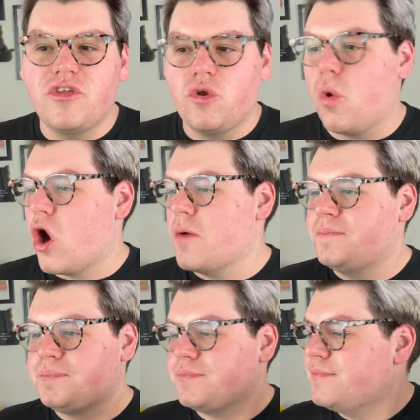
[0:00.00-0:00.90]
door,
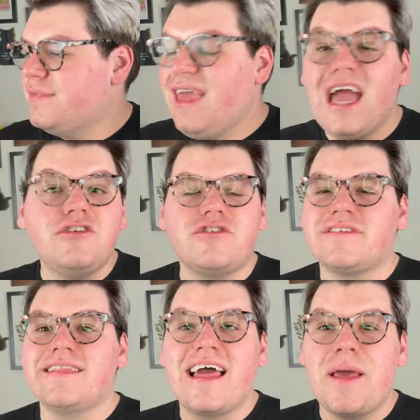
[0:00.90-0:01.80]
and just
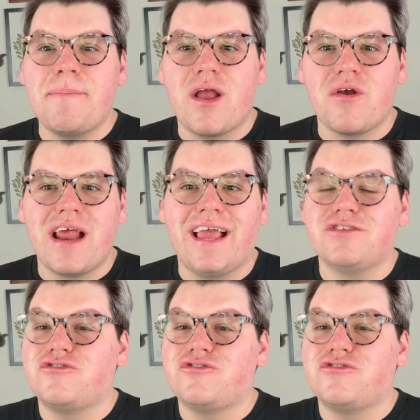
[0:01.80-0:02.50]
let it marinate.